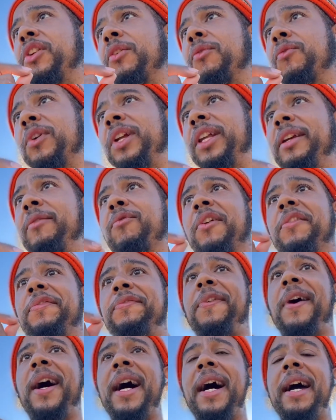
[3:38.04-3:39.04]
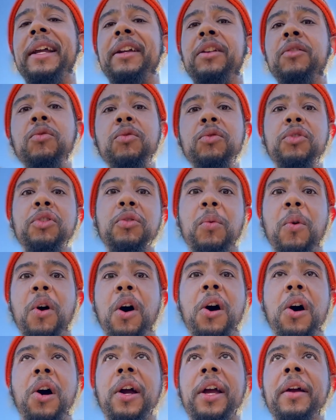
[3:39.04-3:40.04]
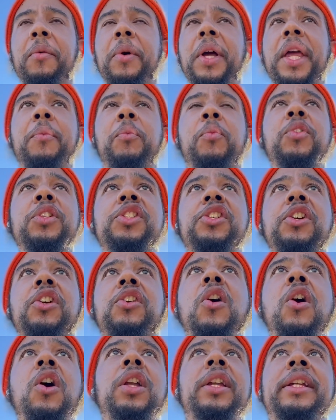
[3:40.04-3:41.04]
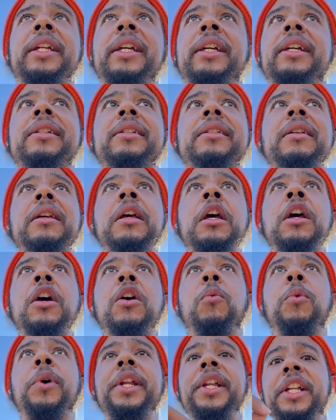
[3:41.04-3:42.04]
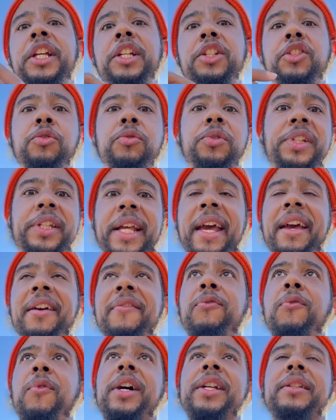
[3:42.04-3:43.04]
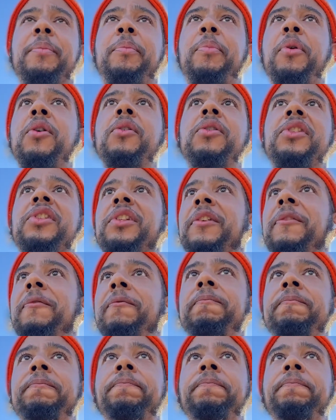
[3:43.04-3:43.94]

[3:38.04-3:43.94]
to really refine who you are and what your calling is, what it is you stand for as a person.